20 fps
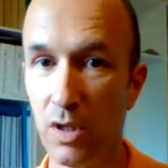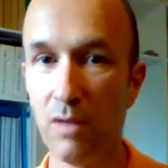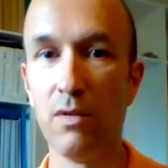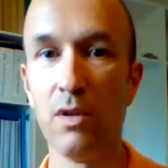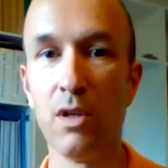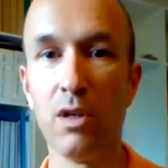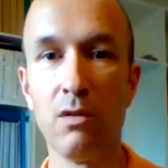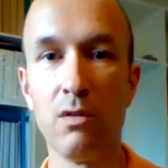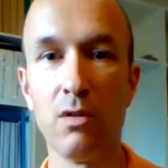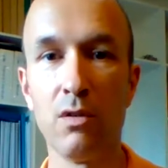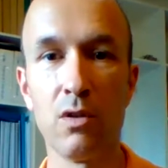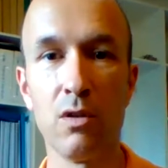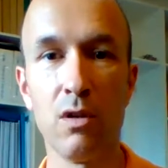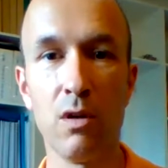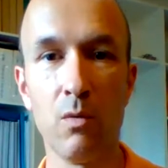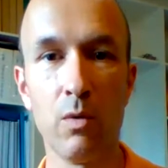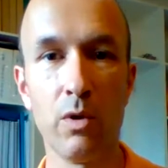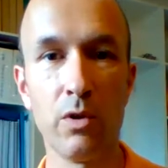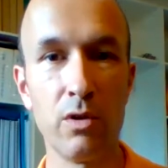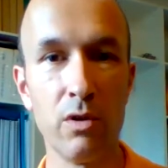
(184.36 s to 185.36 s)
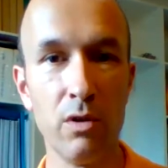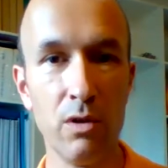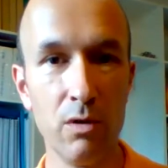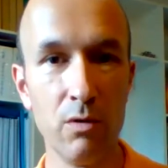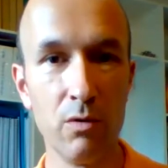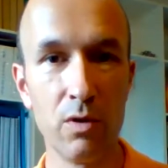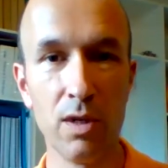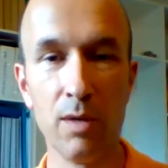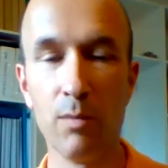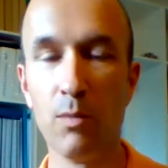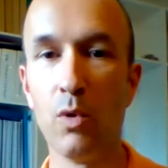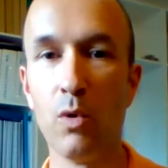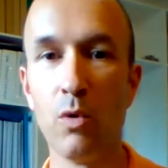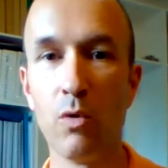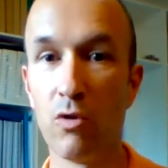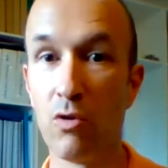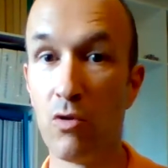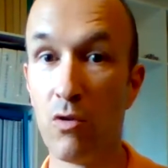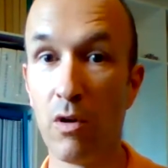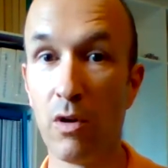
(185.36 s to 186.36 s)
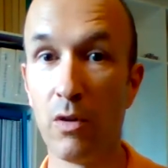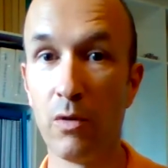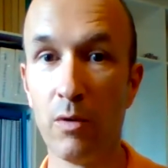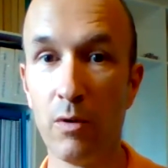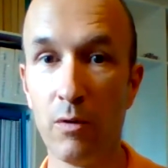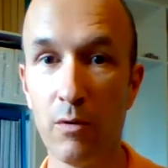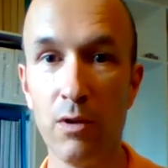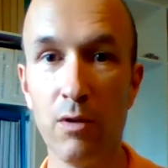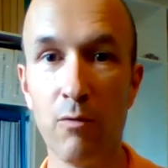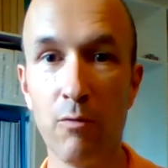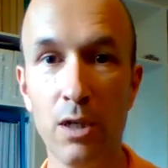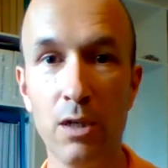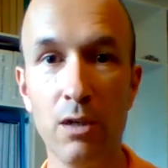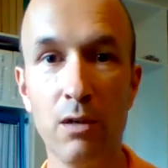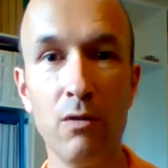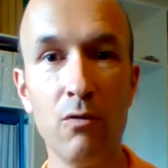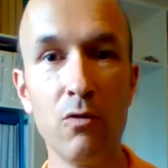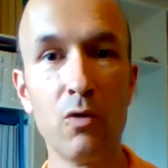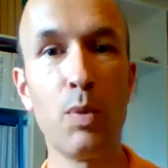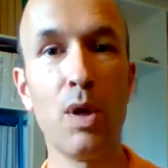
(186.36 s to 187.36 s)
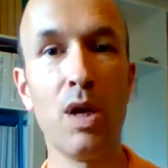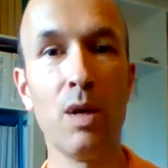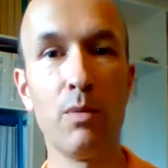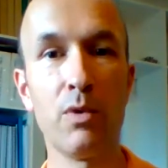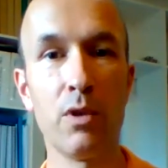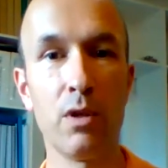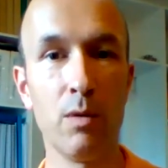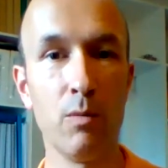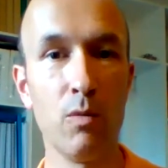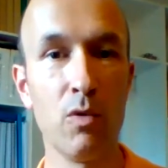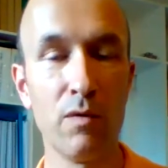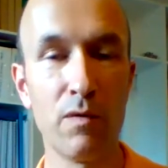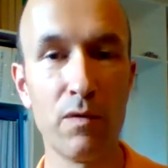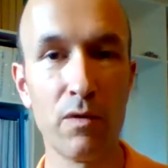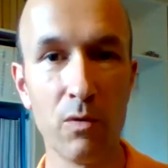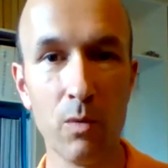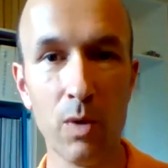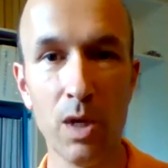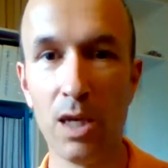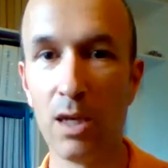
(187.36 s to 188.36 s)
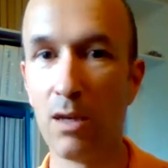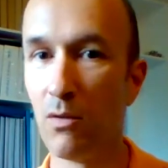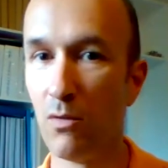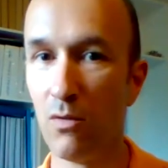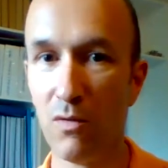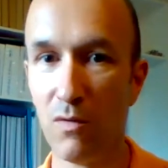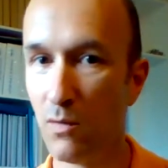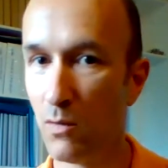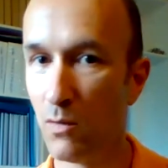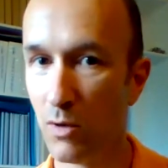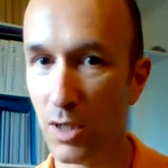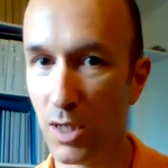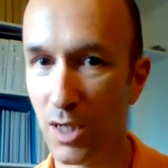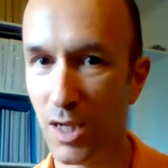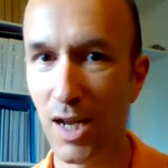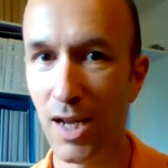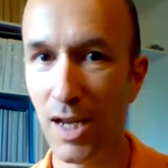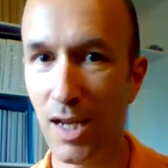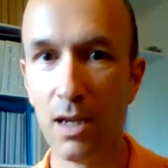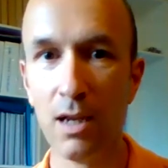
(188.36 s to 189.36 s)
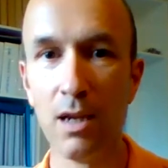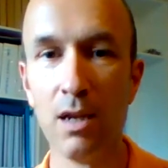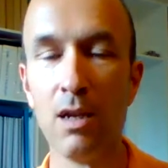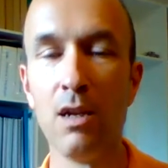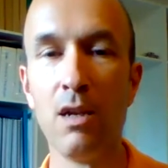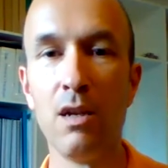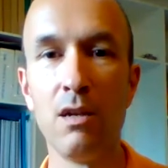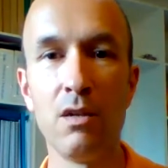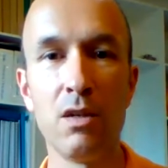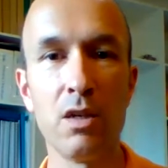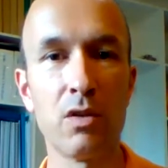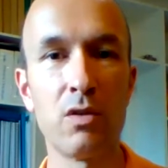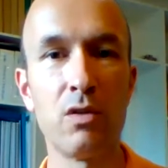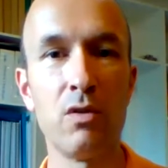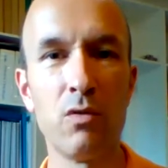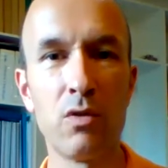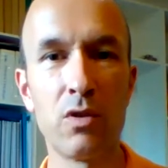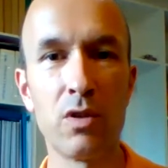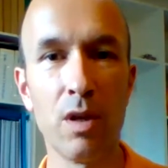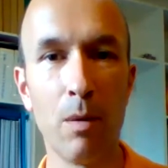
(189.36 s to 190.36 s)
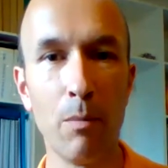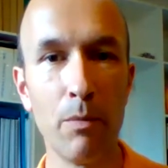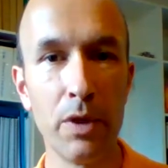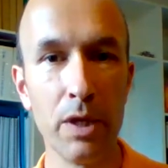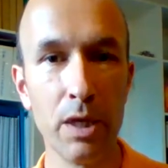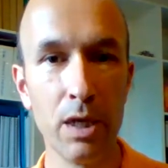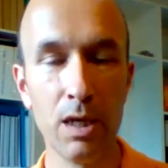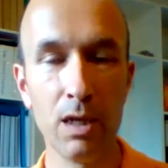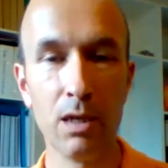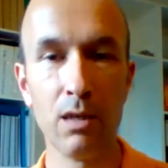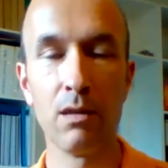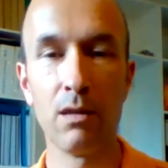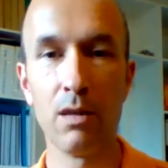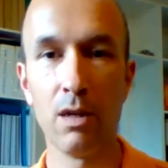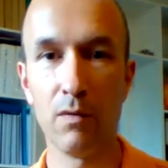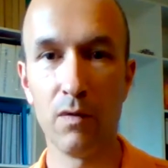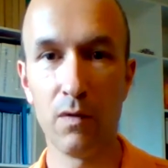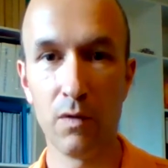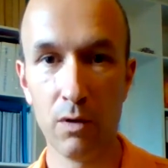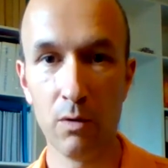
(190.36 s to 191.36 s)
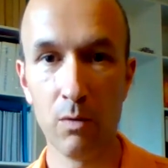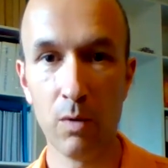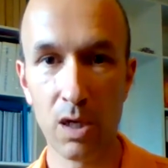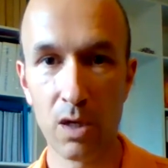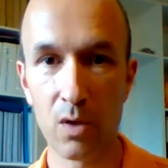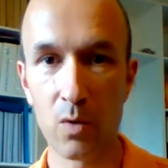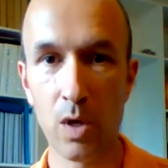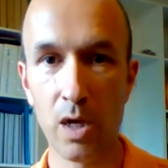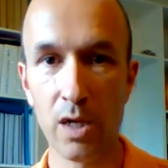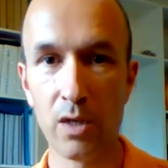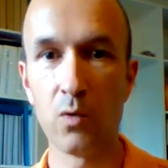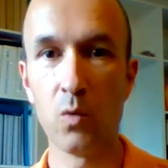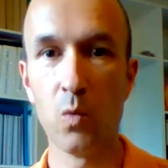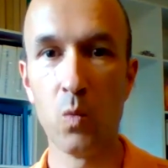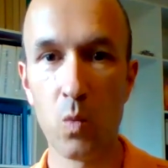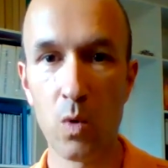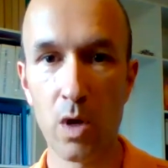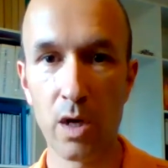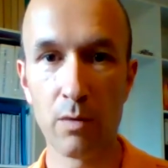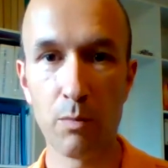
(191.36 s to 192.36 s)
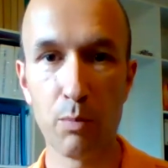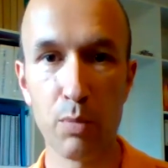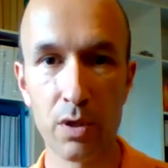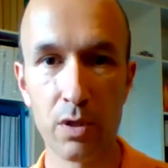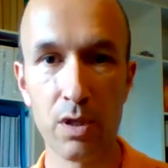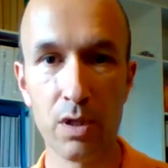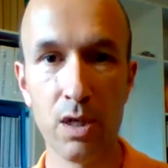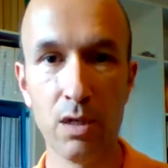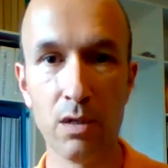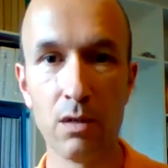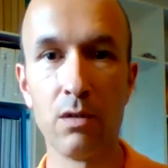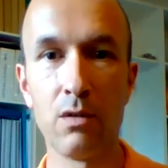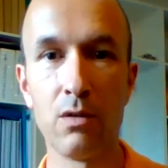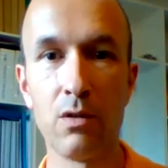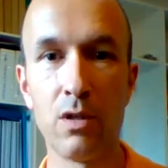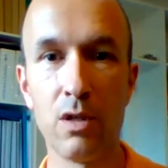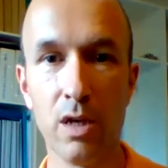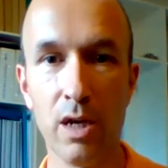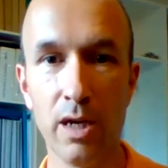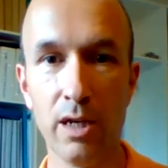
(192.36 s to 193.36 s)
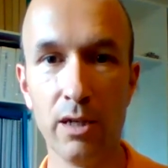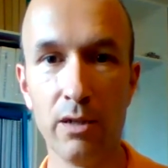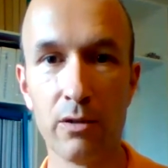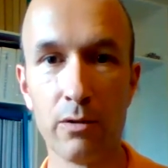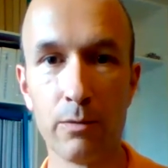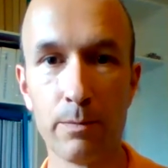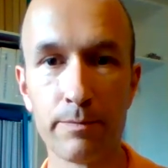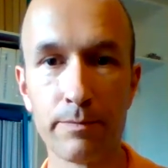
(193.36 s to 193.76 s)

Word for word: if you can just not watch news anymore or not read the newspapers anymore for a week or for a day. Just do something that for you equates 1% change.